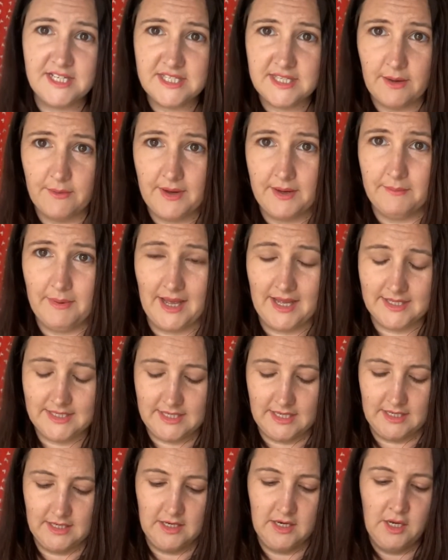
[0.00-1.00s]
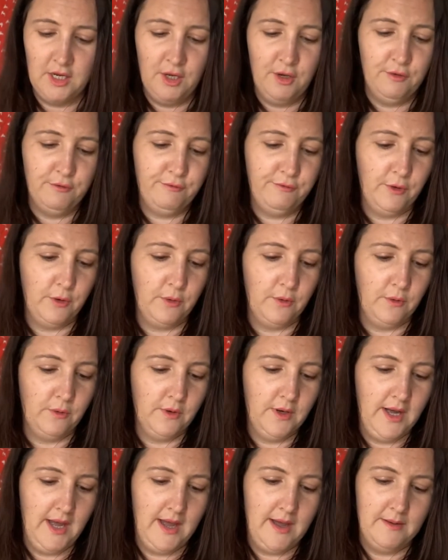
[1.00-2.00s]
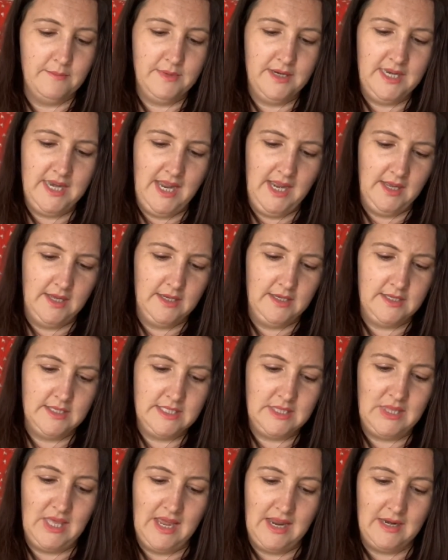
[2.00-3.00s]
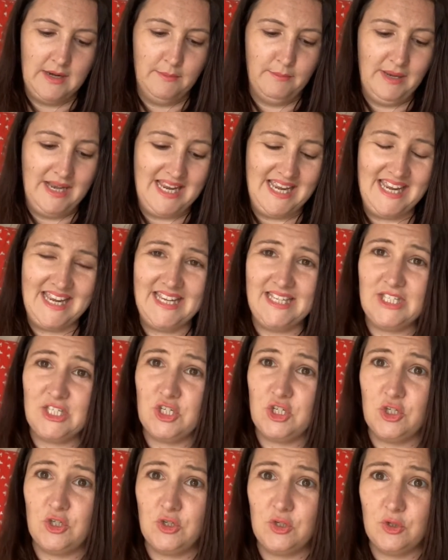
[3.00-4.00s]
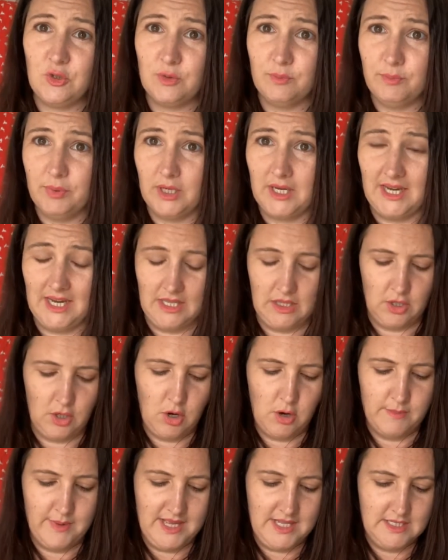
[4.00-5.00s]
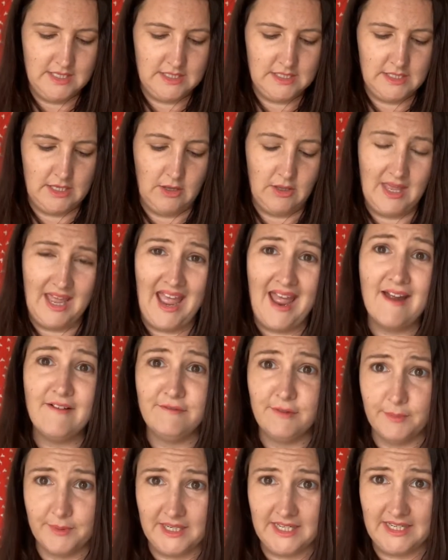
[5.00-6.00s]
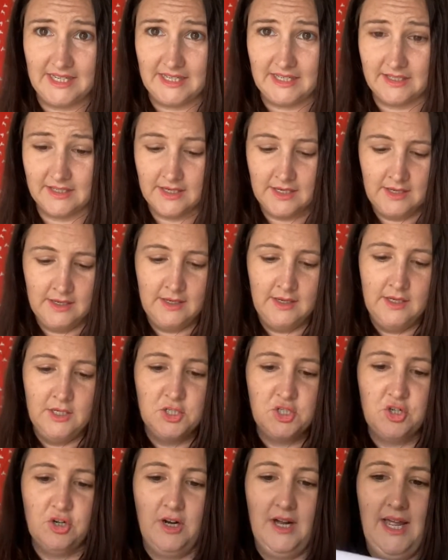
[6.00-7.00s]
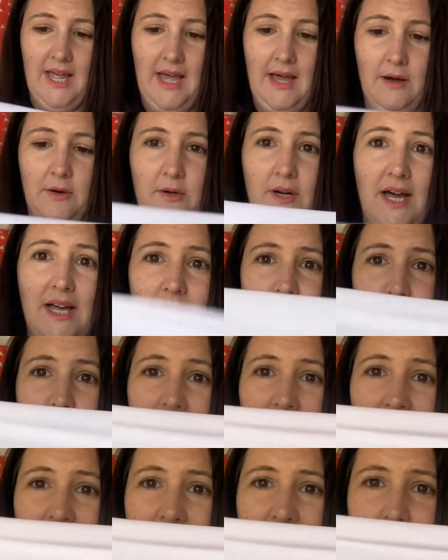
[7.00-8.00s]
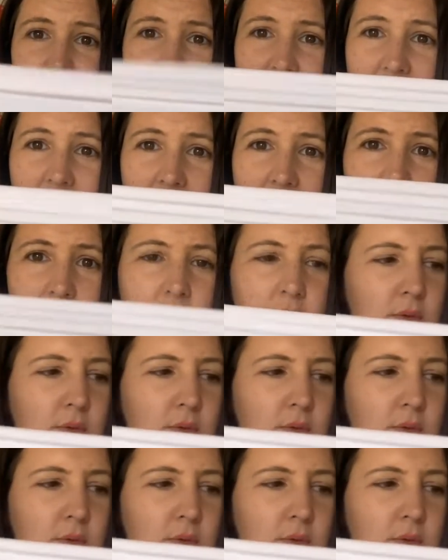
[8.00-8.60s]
sewing pattern for knickers, then please do put it in the comments so that everybody can try it out as well as me.